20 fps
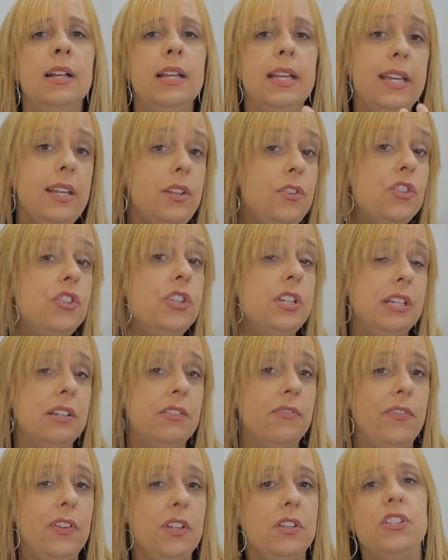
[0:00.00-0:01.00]
Each
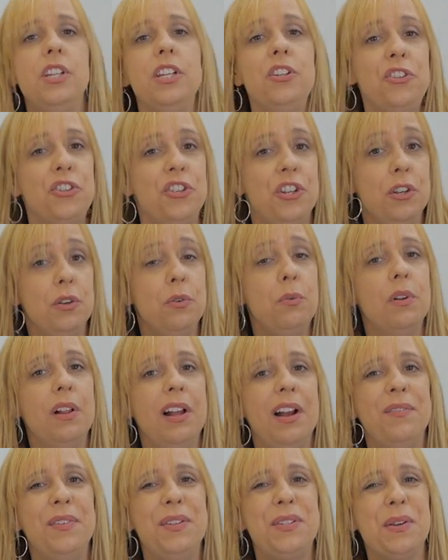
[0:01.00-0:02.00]
tissue will
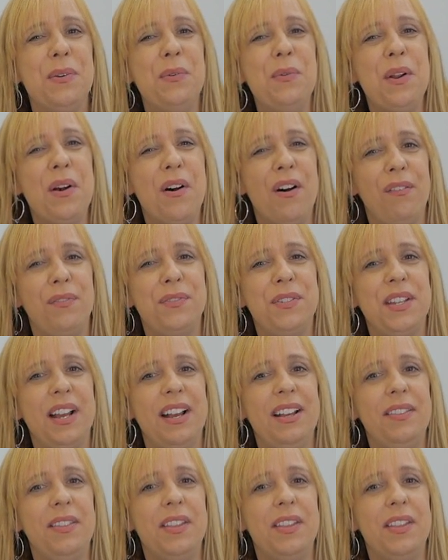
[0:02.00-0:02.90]
have its own offset,